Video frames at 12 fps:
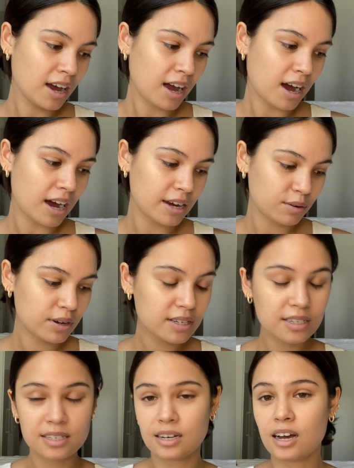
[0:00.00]
I always
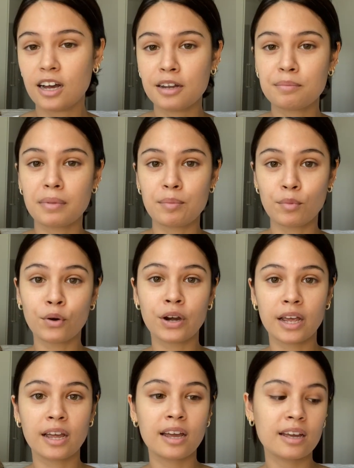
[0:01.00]
start my
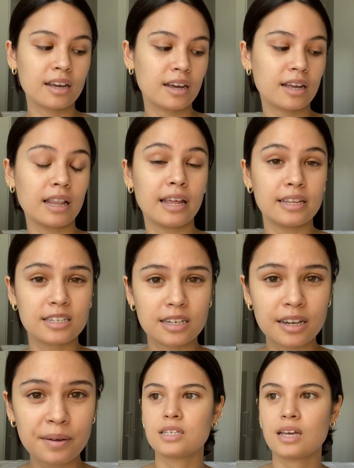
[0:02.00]
morning
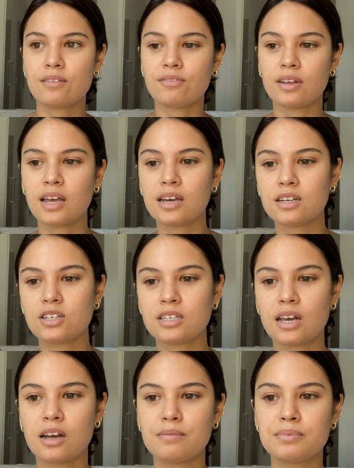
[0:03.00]
cleansing. I feel like it just
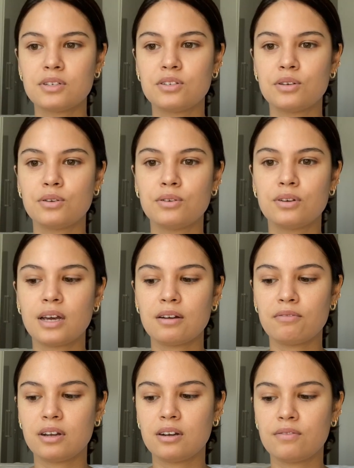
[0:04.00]
helps to get
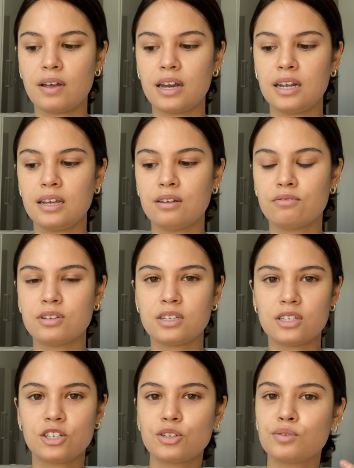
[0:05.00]
rid of any
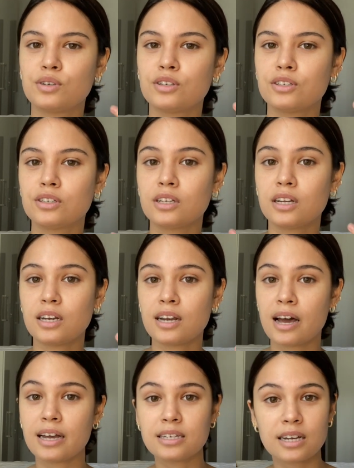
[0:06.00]
residual
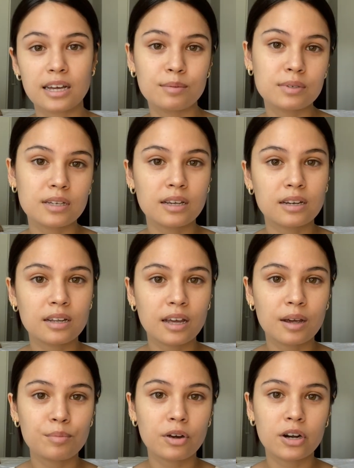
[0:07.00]
nighttime
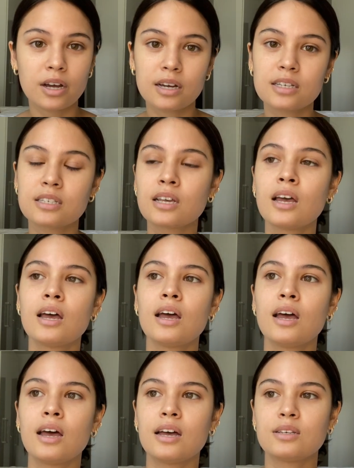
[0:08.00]
skincare products,
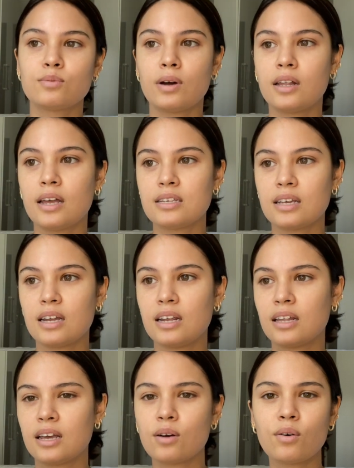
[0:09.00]
as well as any
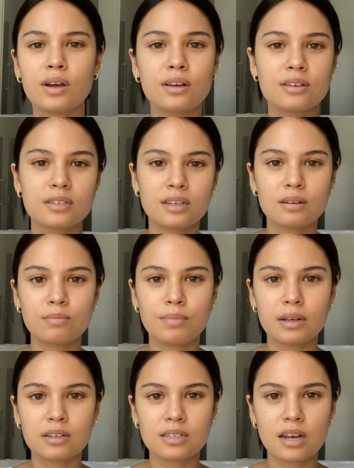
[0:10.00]
like oils that
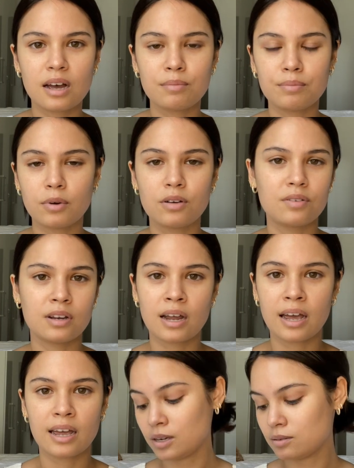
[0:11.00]
built up
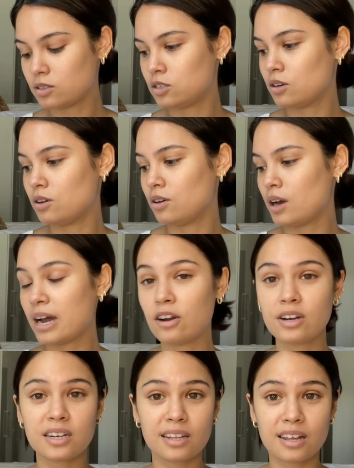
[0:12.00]
overnight. So I
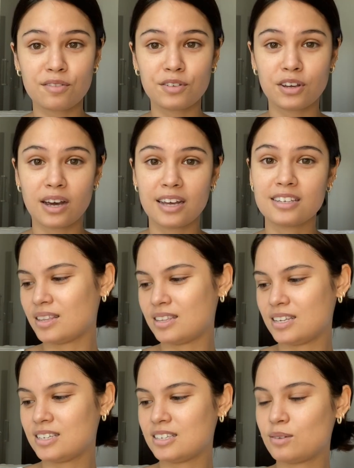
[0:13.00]
already did that for you guys.
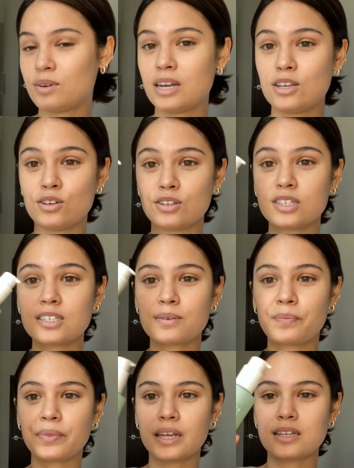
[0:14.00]
This is the one I use.
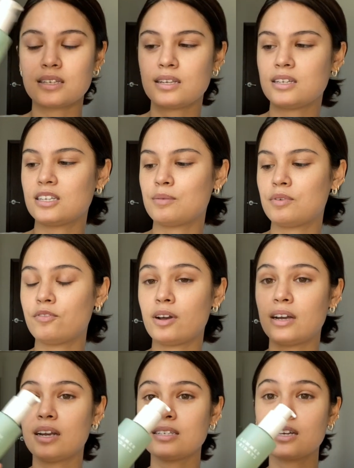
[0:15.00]
It's the Summer
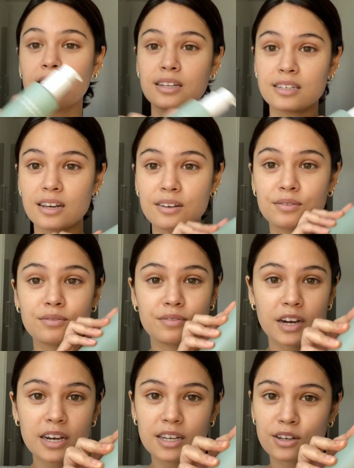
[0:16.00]
Fridays cleanser.
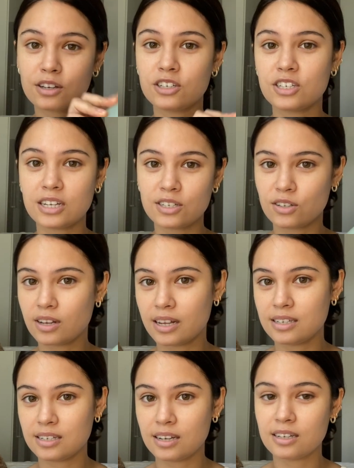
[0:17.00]
Very good, gentle
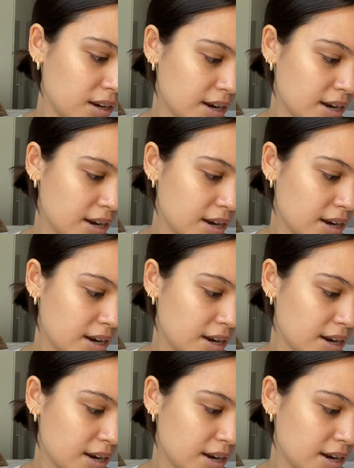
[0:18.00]
cleanser.